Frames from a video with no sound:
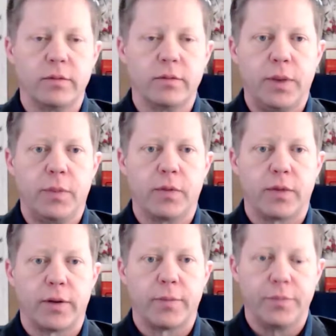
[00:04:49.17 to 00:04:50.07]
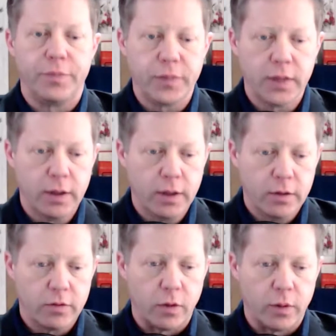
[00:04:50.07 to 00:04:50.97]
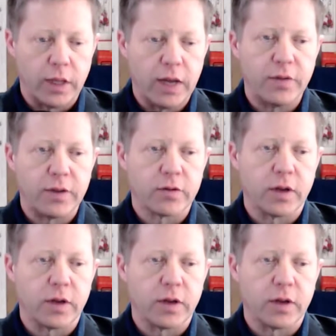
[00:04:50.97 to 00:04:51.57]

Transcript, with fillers: people there. So a lot of that's